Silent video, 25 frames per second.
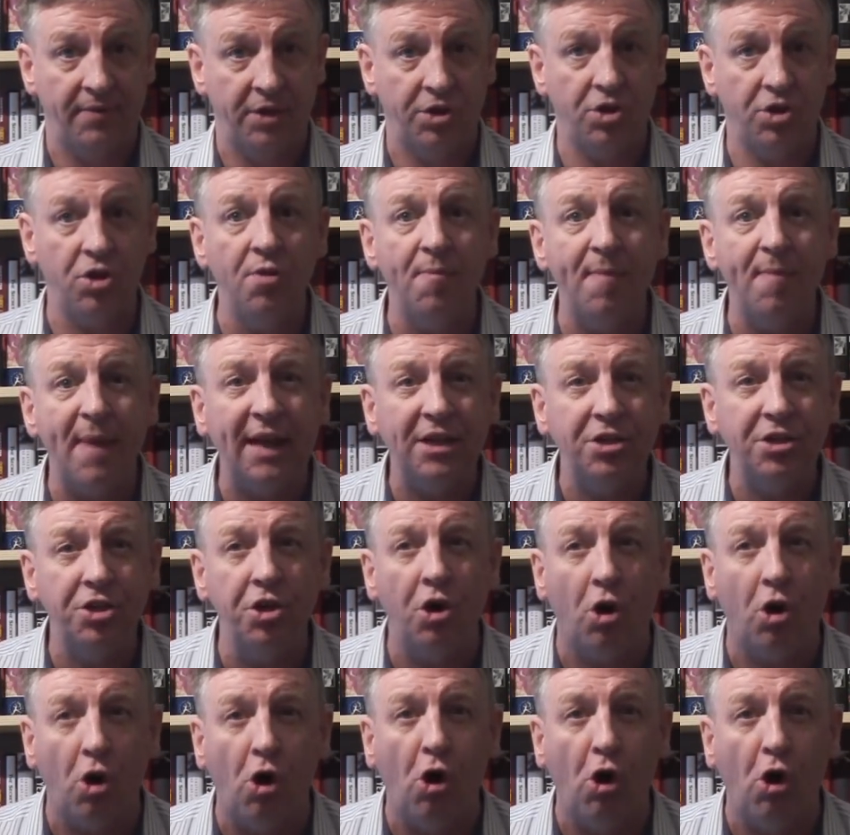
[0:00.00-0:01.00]
You
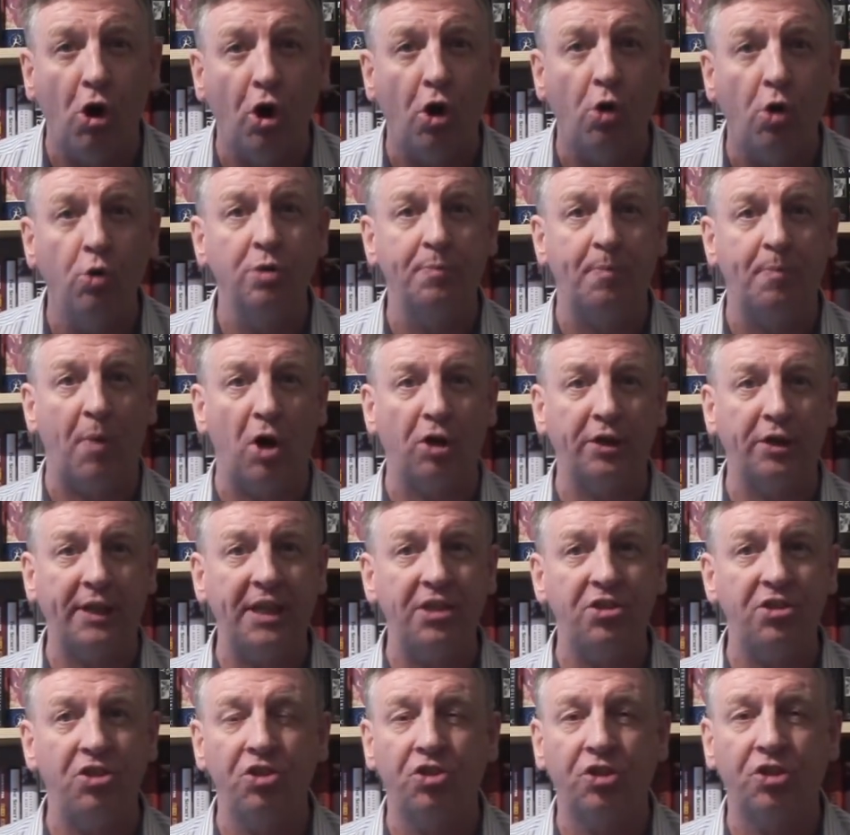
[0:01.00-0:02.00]
imagine all those
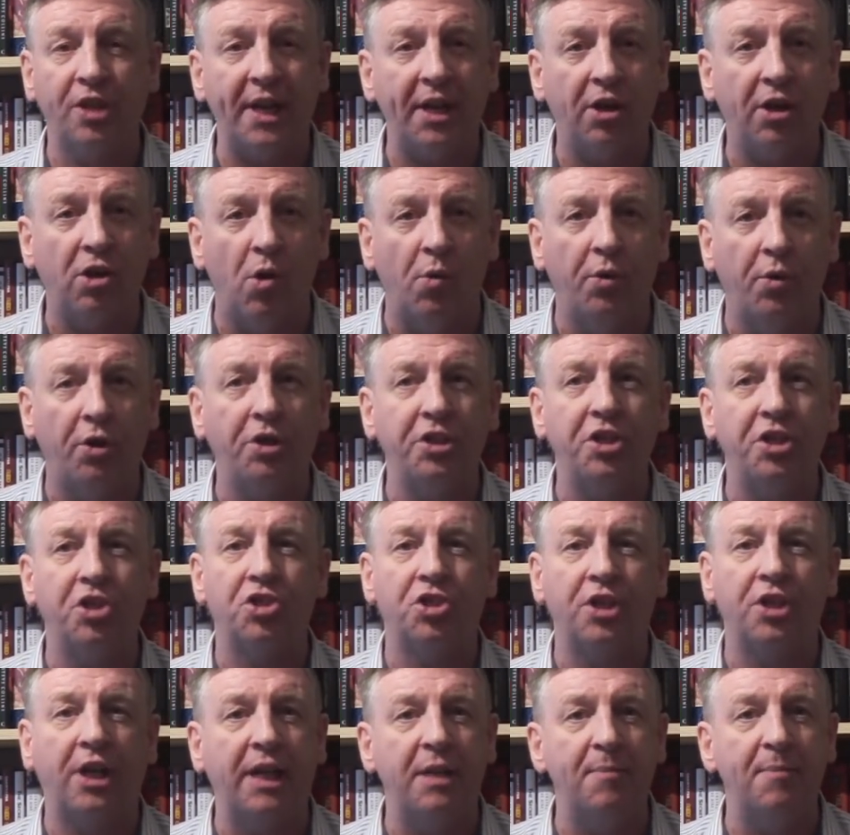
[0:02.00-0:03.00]
bodies, instead of going on your
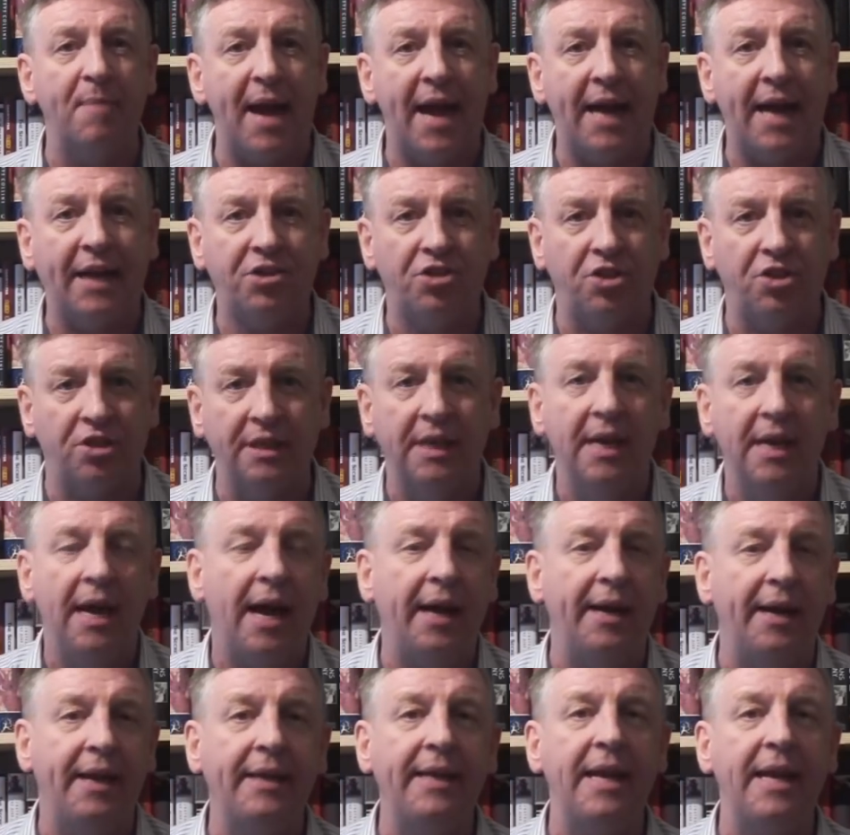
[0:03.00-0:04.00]
silly marches
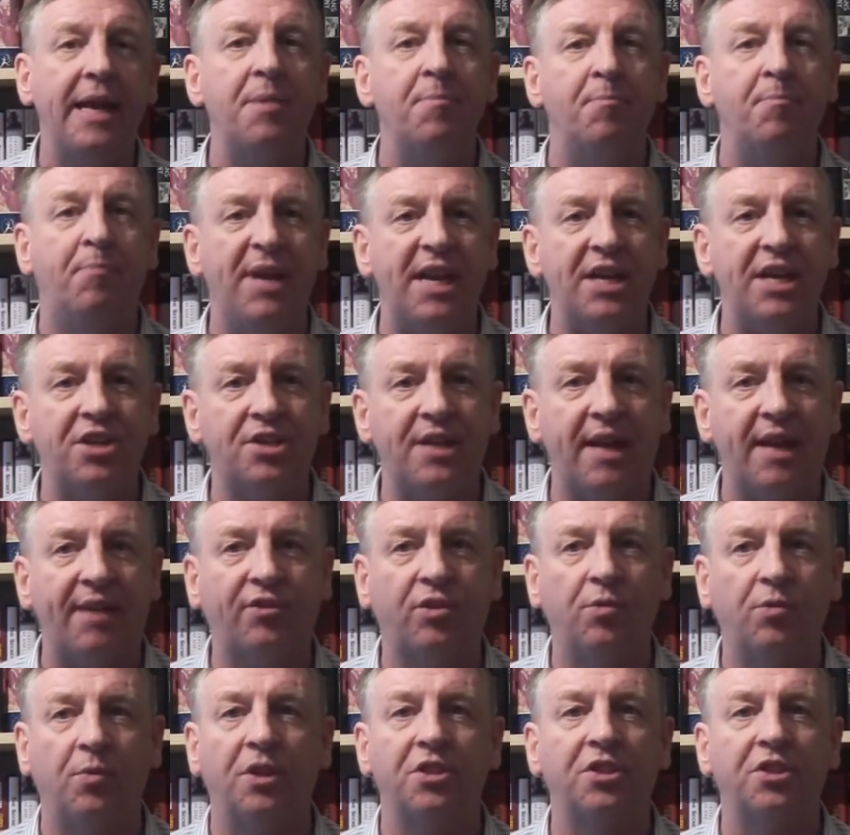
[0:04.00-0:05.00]
and then getting pissed
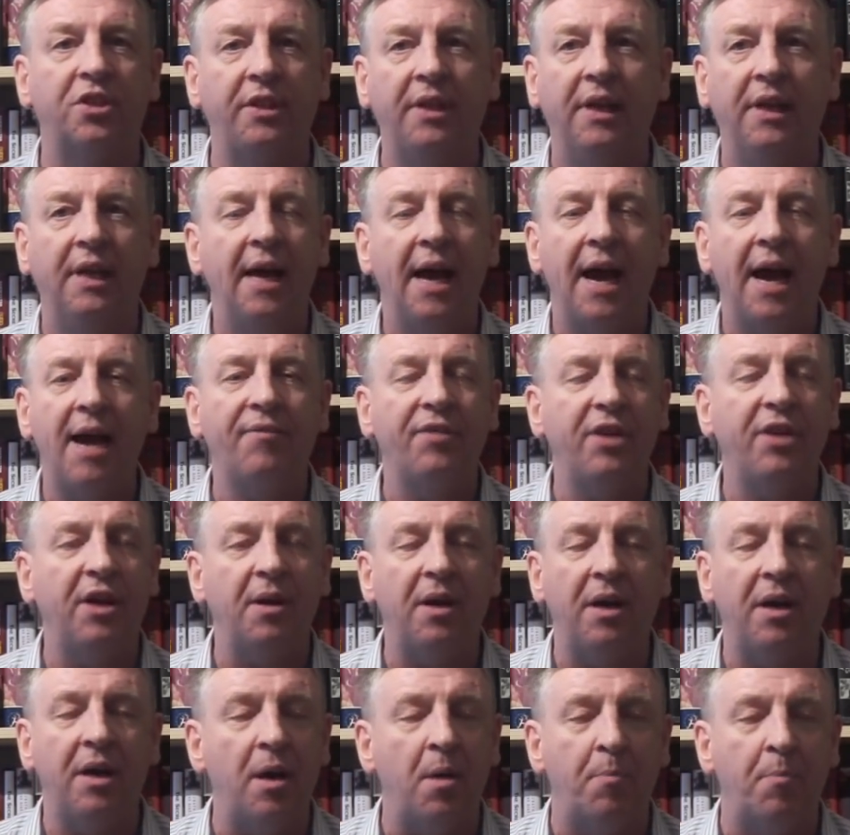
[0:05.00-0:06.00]
afterwards and having
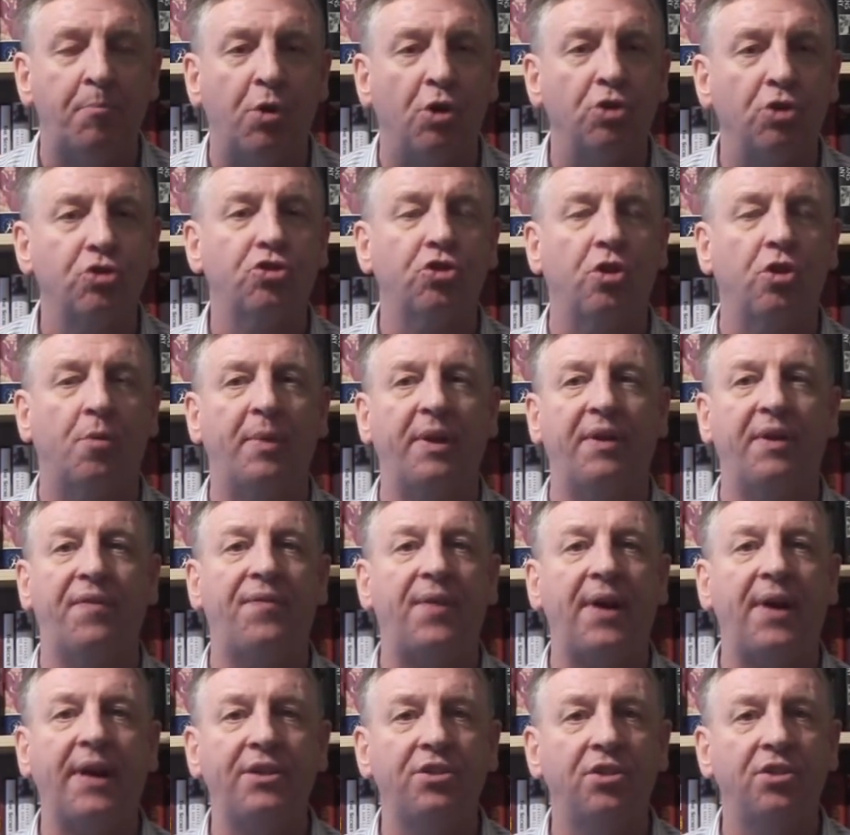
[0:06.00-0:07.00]
a bust up and a
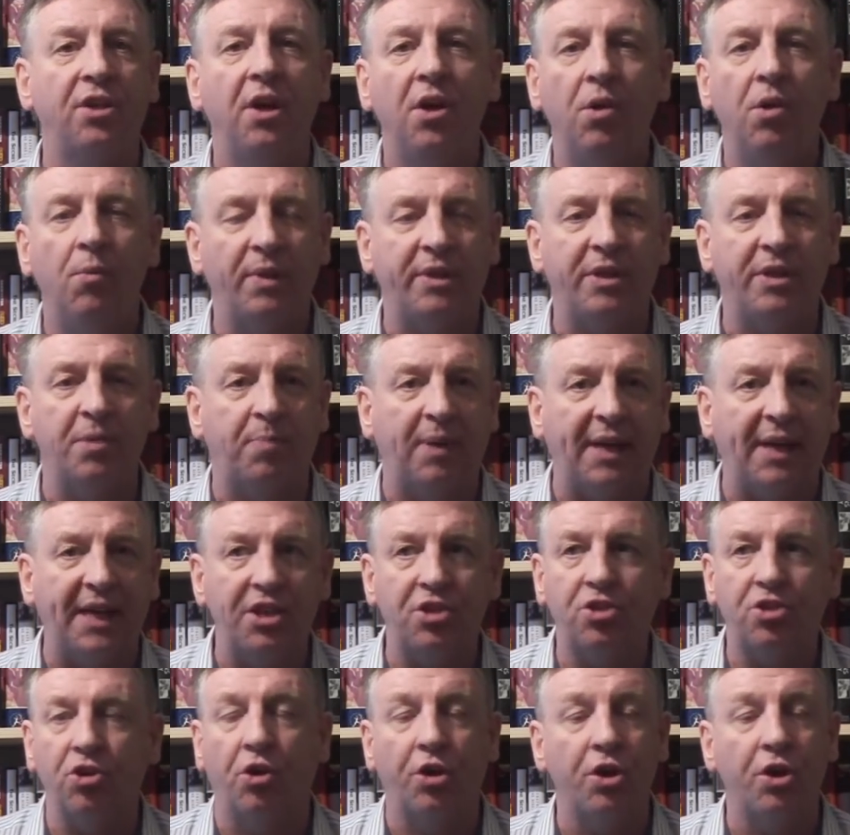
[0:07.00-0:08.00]
fight with the
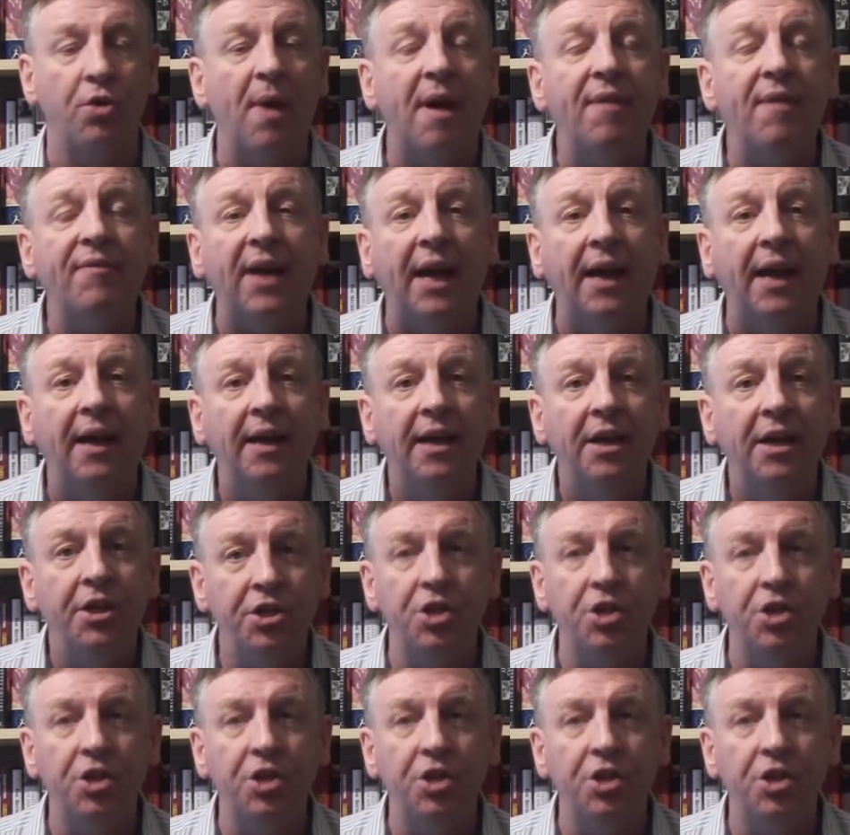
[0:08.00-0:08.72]
police or whoever.